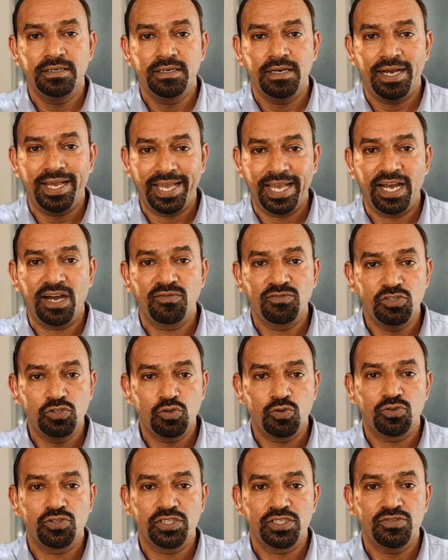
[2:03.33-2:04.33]
I have
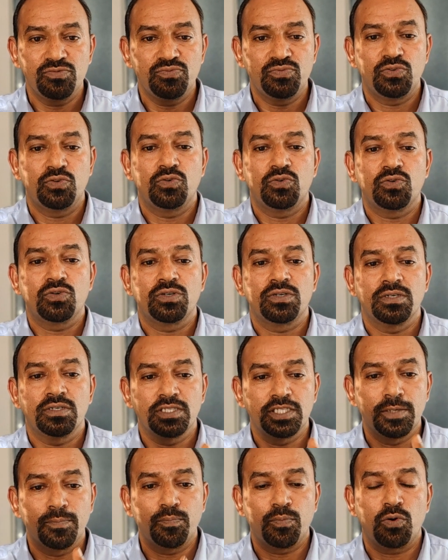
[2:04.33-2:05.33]
chosen for
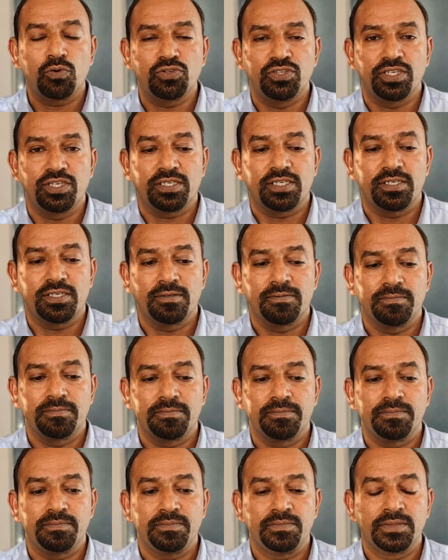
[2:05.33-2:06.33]
the project.
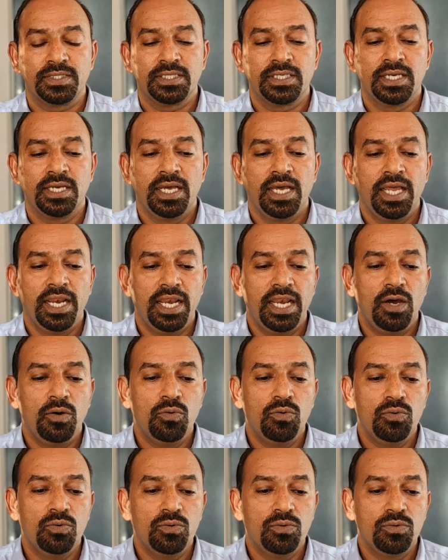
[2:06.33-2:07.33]

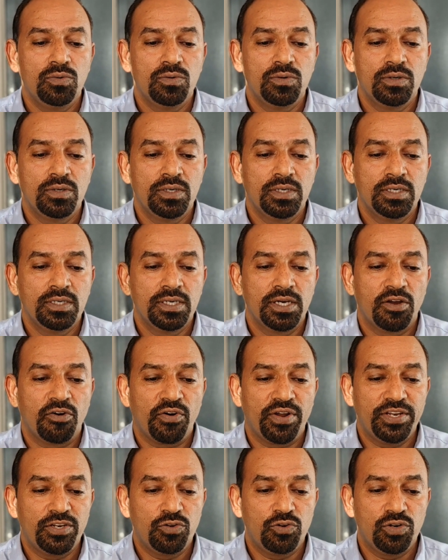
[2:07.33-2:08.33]
Now
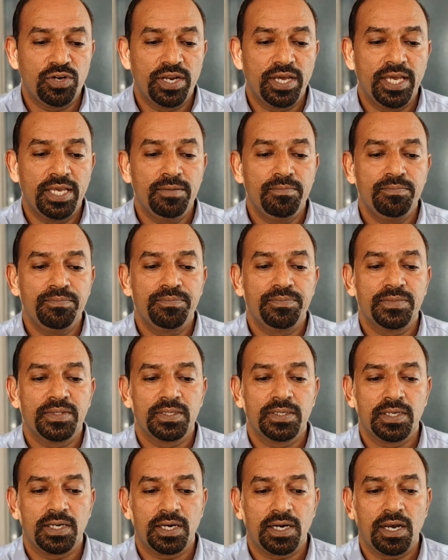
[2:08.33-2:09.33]
write your name,
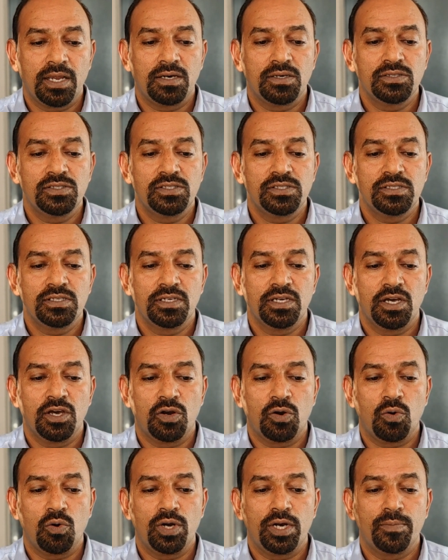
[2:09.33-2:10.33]
class,
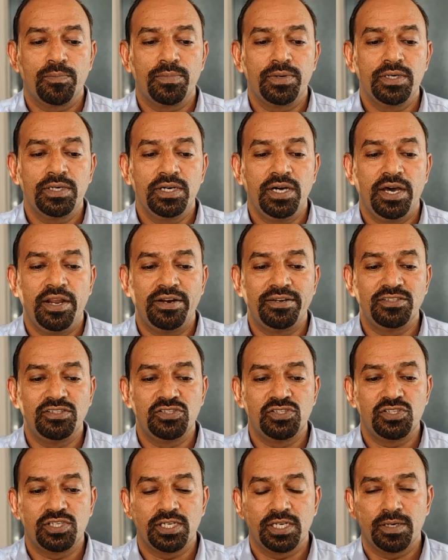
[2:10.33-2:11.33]
roll number,
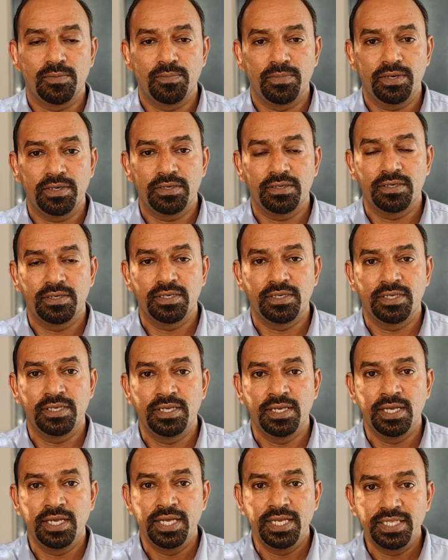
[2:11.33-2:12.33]
register number.
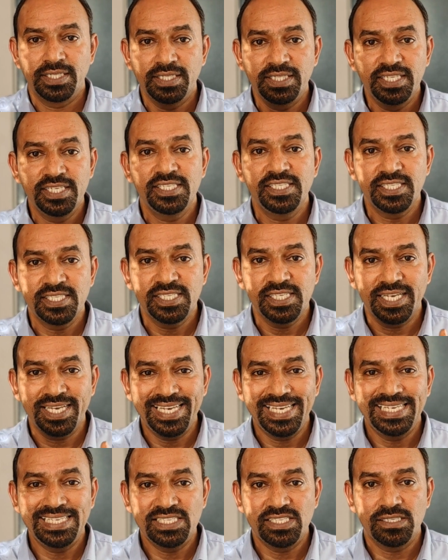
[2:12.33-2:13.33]
This
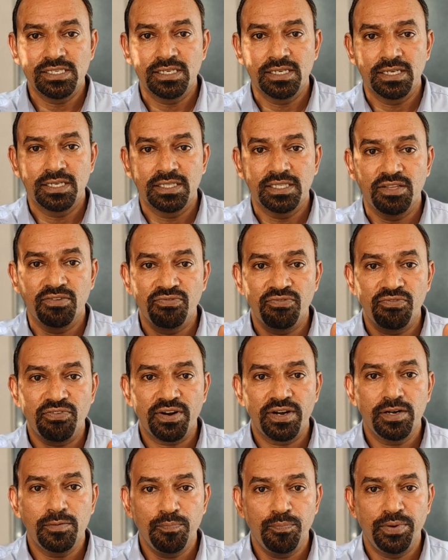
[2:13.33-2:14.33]
is the
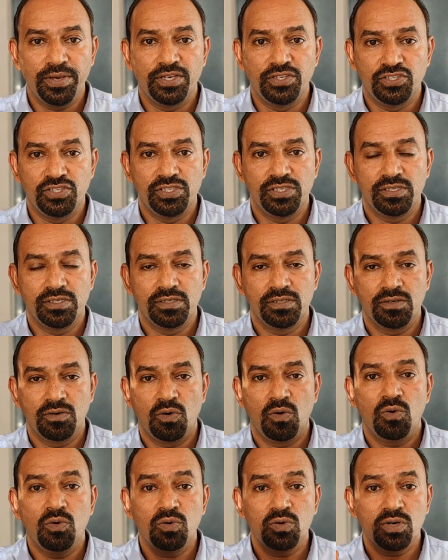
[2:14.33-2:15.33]
front page
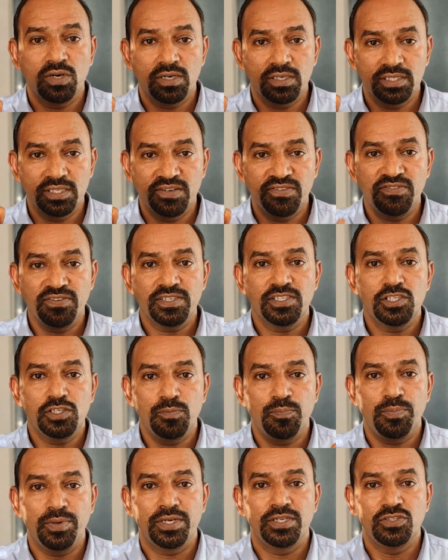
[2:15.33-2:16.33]
or the
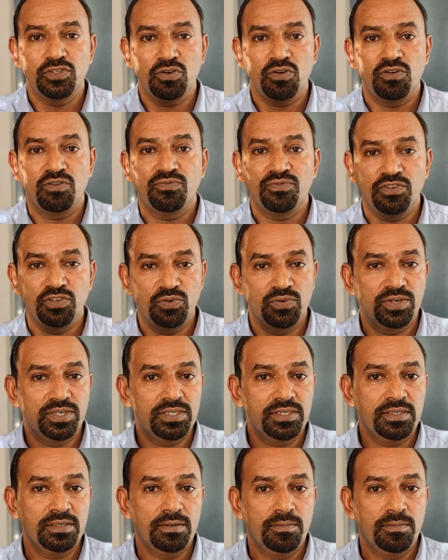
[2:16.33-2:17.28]
first page of your